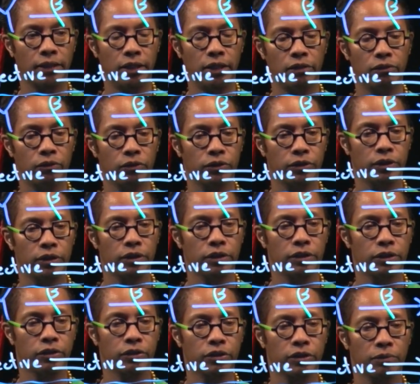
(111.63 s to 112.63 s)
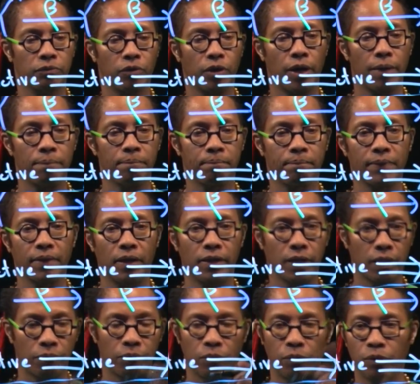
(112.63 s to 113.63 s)
equal to this 0 sub y. And
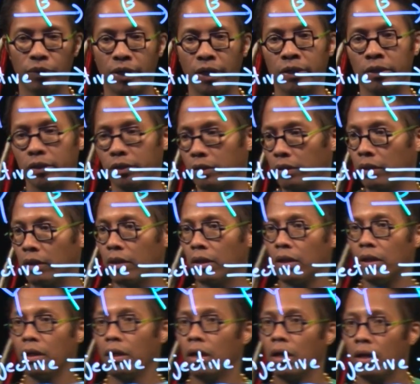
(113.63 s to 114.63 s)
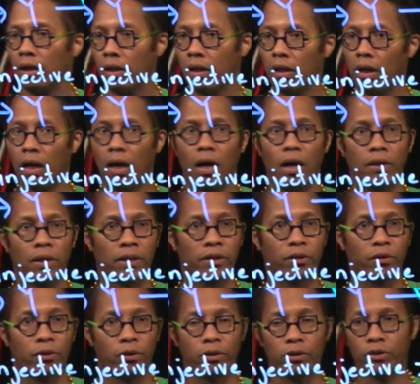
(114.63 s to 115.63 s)
then we will get uh, that the
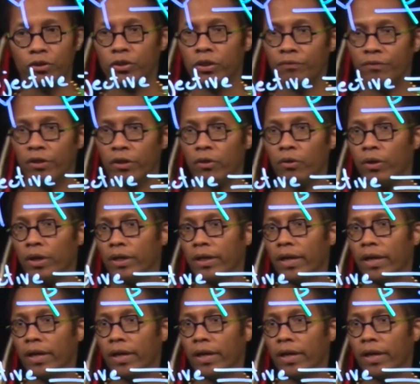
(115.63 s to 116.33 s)
kernel is trivial, and